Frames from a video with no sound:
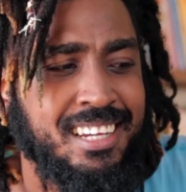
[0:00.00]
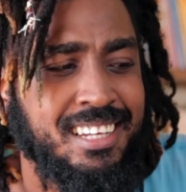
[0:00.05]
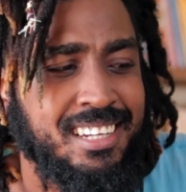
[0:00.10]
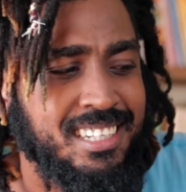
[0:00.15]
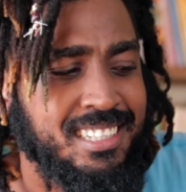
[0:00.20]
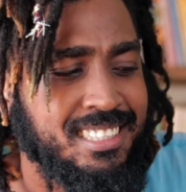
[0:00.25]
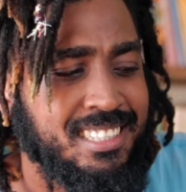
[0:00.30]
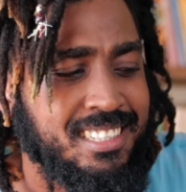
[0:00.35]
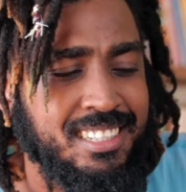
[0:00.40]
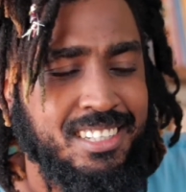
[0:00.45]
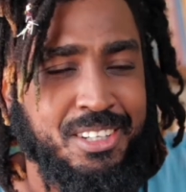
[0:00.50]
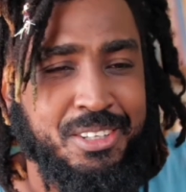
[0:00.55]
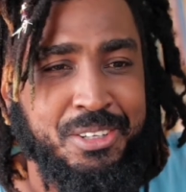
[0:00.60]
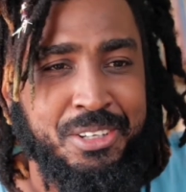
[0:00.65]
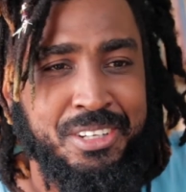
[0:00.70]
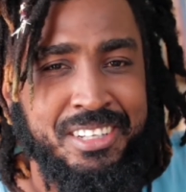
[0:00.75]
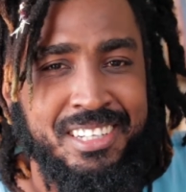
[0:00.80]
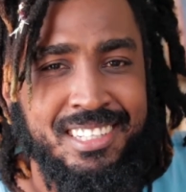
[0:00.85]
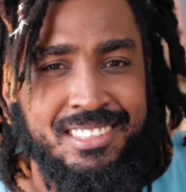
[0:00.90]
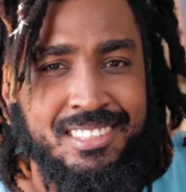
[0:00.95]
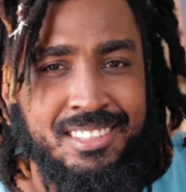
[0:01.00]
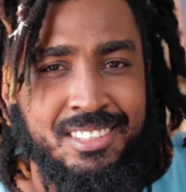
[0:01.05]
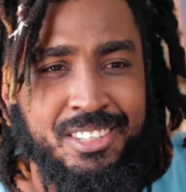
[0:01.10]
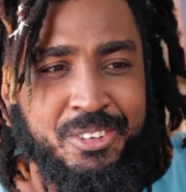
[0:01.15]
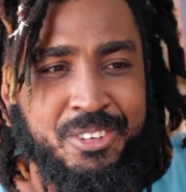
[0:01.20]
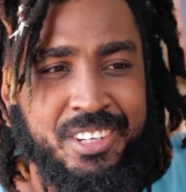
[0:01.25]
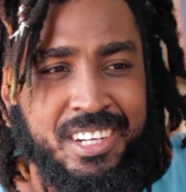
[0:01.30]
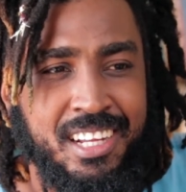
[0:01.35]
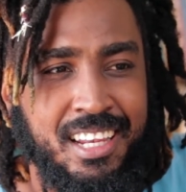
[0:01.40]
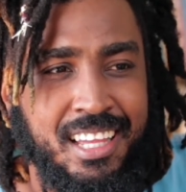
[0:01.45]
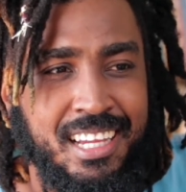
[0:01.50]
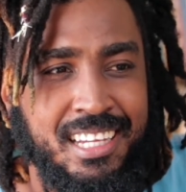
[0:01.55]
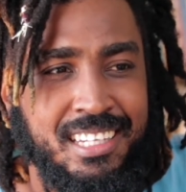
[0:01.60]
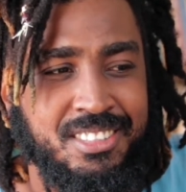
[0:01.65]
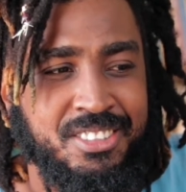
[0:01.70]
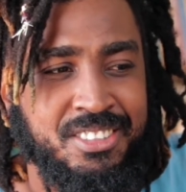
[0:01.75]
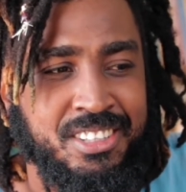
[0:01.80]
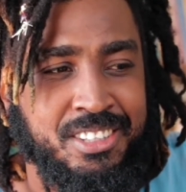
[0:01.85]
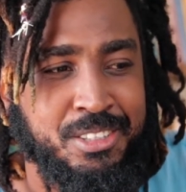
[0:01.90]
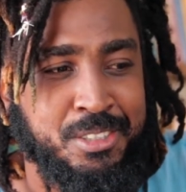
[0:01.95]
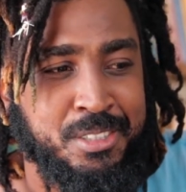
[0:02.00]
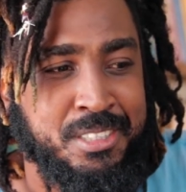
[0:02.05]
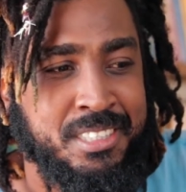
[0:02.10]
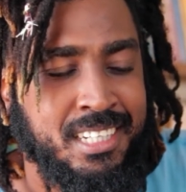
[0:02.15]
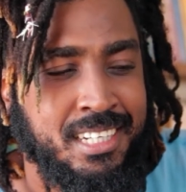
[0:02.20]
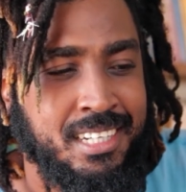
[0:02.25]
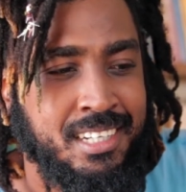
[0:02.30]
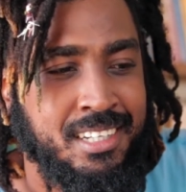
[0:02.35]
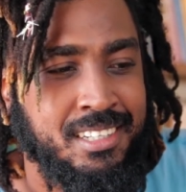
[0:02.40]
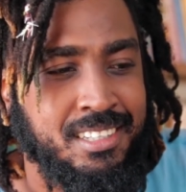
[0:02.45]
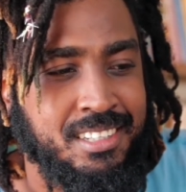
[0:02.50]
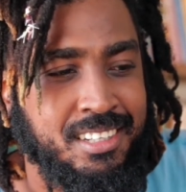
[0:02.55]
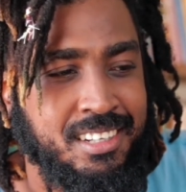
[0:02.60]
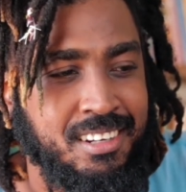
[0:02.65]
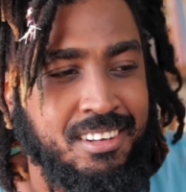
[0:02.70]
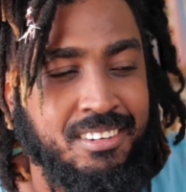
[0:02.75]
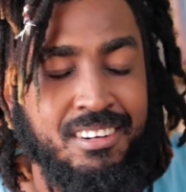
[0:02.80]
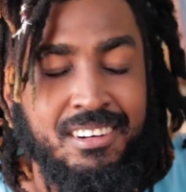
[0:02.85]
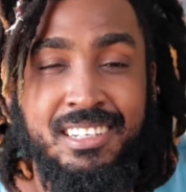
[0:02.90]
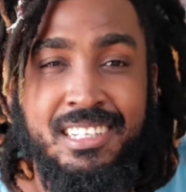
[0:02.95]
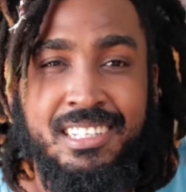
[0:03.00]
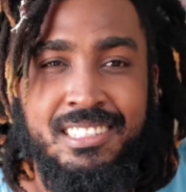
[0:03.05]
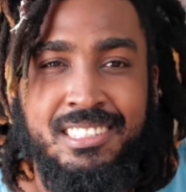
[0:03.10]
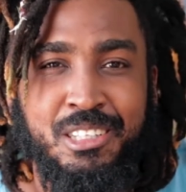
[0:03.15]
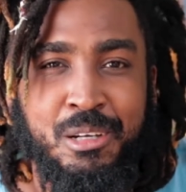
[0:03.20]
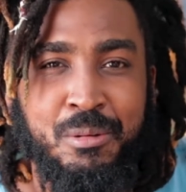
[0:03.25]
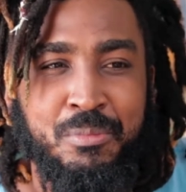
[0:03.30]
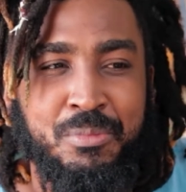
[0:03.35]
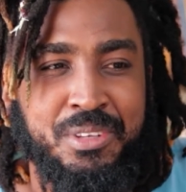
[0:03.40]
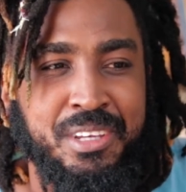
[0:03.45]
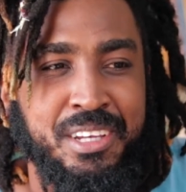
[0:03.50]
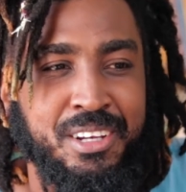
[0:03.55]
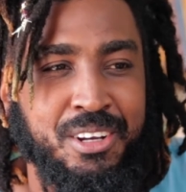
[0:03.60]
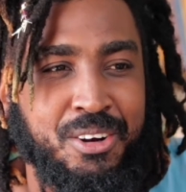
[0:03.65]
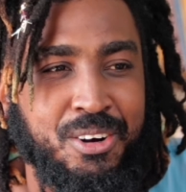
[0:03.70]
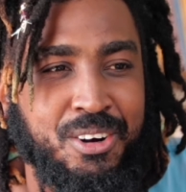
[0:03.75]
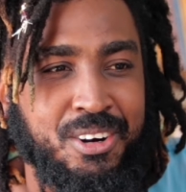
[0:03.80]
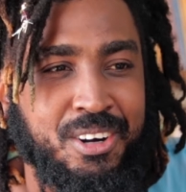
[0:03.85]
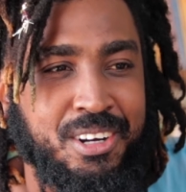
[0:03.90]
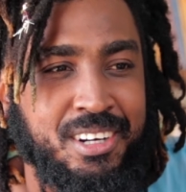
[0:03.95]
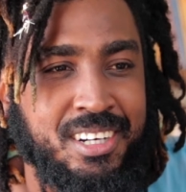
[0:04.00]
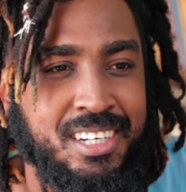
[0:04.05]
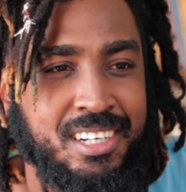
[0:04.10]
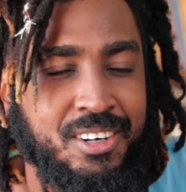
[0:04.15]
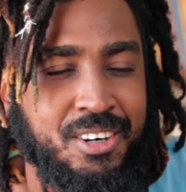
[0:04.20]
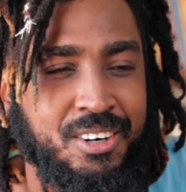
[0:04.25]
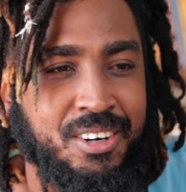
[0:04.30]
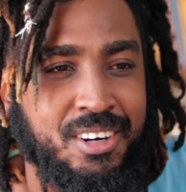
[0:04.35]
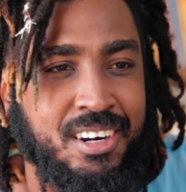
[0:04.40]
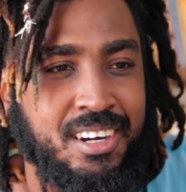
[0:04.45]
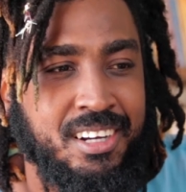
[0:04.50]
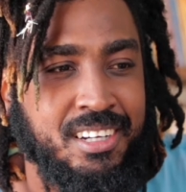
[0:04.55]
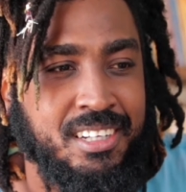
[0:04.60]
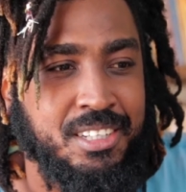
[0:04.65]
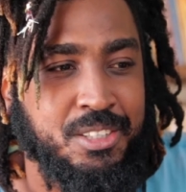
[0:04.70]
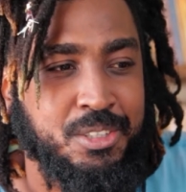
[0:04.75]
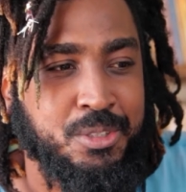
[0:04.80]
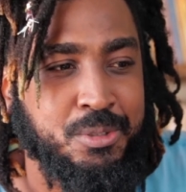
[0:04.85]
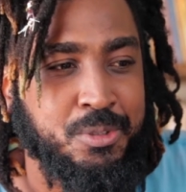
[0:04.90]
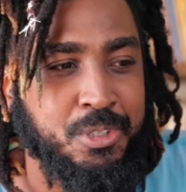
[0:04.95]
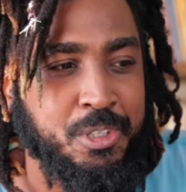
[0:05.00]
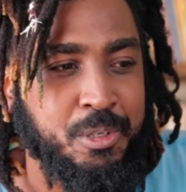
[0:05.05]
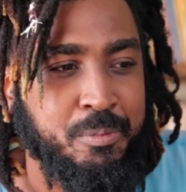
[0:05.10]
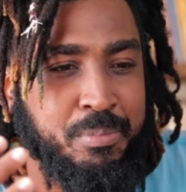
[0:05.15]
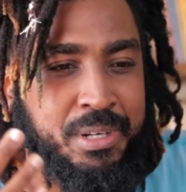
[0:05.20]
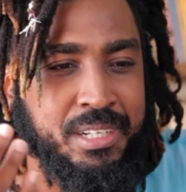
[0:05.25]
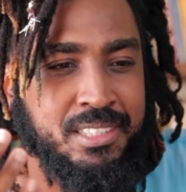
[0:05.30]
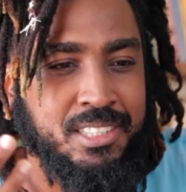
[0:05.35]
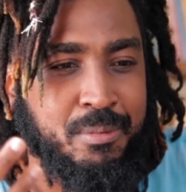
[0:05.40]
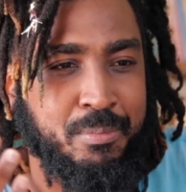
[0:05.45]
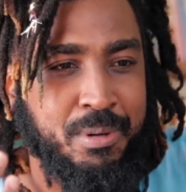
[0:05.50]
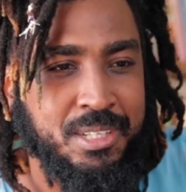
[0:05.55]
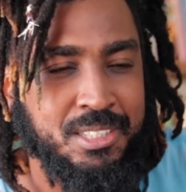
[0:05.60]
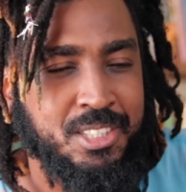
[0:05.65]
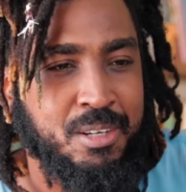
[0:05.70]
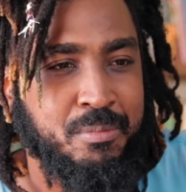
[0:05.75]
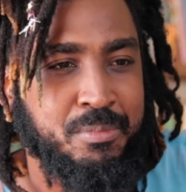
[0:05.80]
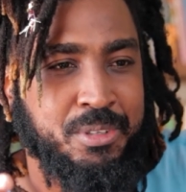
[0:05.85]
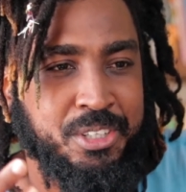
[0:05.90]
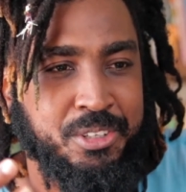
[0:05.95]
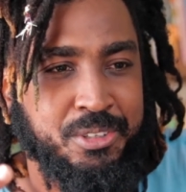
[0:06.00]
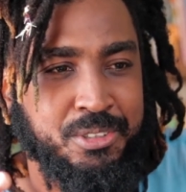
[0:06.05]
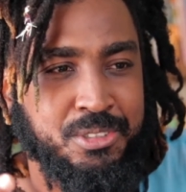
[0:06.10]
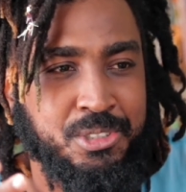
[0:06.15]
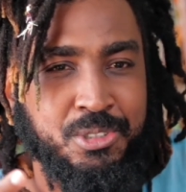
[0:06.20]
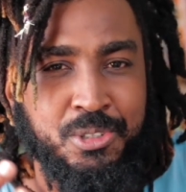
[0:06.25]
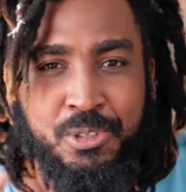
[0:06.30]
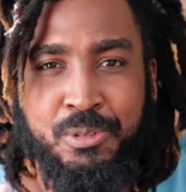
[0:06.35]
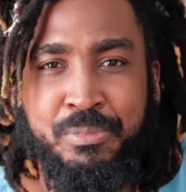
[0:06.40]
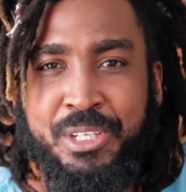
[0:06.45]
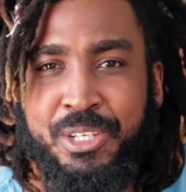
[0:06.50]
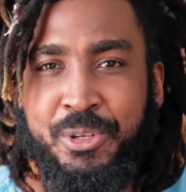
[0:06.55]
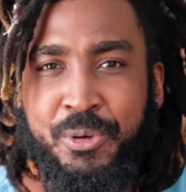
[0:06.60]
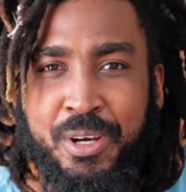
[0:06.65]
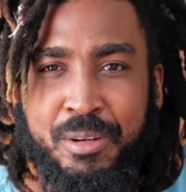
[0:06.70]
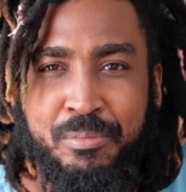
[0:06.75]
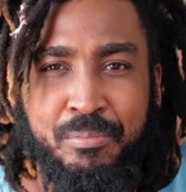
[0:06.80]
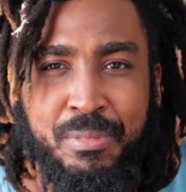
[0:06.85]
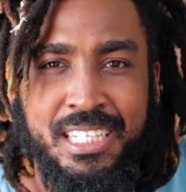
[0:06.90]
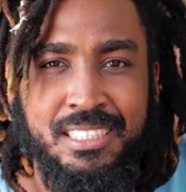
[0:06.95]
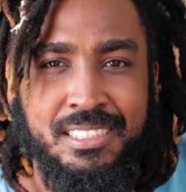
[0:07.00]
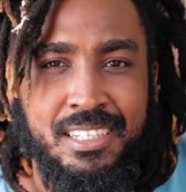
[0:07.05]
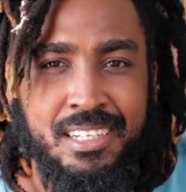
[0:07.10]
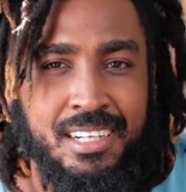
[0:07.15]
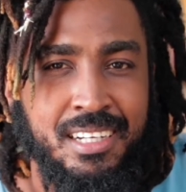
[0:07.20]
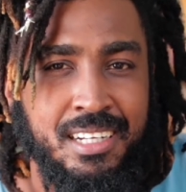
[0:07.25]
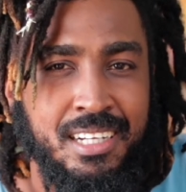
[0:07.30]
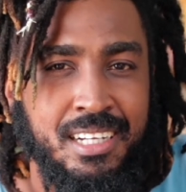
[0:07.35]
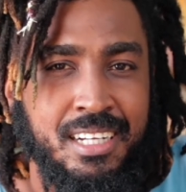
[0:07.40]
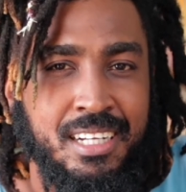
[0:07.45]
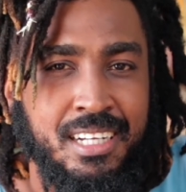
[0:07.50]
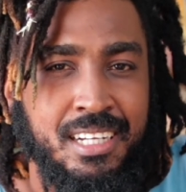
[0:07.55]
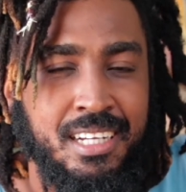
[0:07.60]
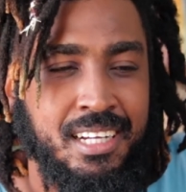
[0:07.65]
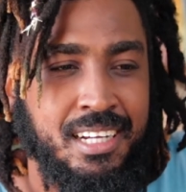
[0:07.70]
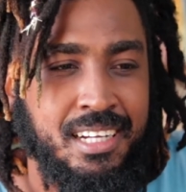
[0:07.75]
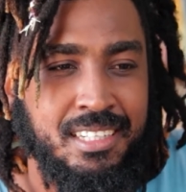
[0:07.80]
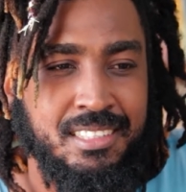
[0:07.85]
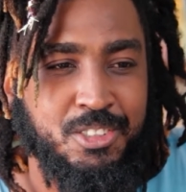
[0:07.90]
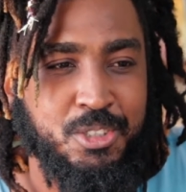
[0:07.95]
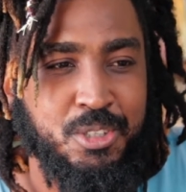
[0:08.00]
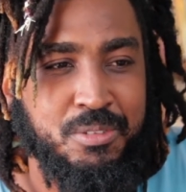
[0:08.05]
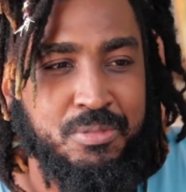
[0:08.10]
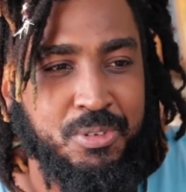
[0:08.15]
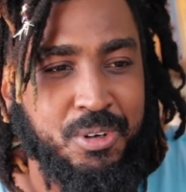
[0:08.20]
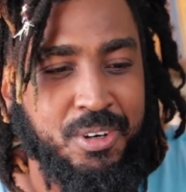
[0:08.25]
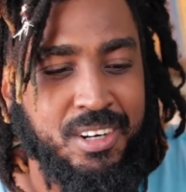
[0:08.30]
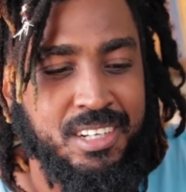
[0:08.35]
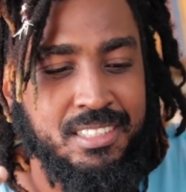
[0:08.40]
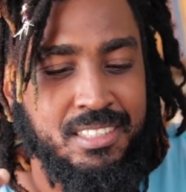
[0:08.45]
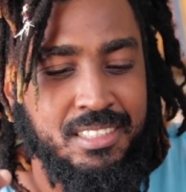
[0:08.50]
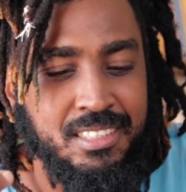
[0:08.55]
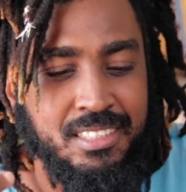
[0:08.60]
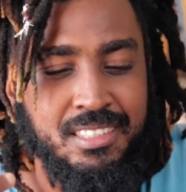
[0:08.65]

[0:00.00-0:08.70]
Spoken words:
next thing you realize you're learning something or you picked up on something you should be doing better and so forth. She